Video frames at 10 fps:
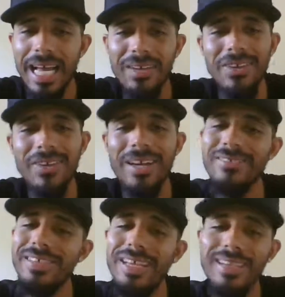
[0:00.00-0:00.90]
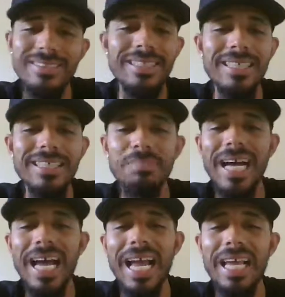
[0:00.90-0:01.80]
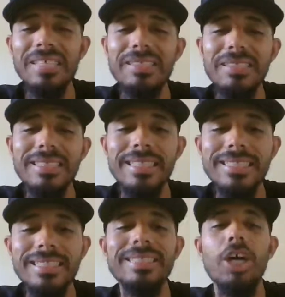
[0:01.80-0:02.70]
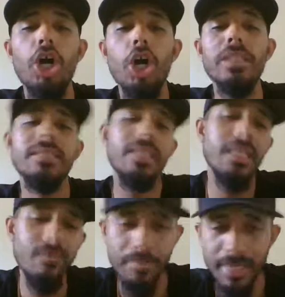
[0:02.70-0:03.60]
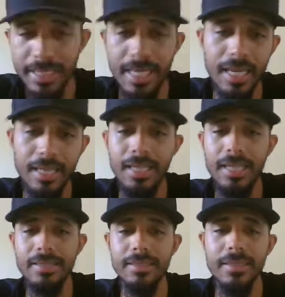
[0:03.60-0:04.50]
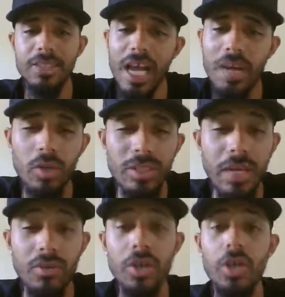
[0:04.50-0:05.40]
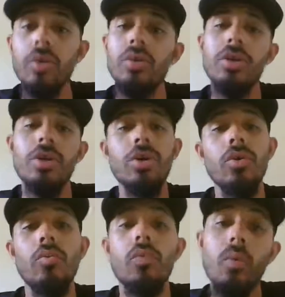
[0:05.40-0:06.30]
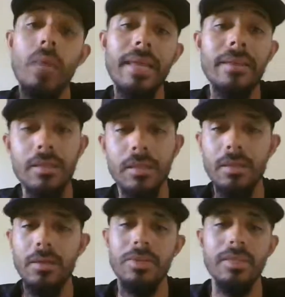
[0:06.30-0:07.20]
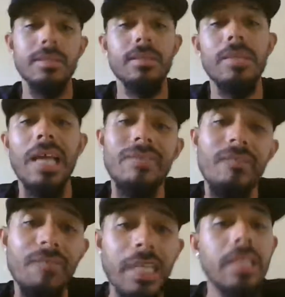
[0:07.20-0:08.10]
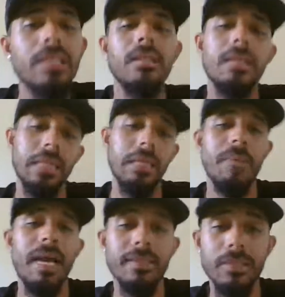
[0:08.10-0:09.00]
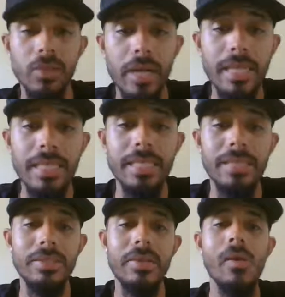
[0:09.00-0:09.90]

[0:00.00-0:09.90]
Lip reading: don't know what everyone else thinks, but this is the hardest team for me to analyze, the Jaguars. I don't know what way they're going to go this year, but I have a feeling they're going to get back to greatness.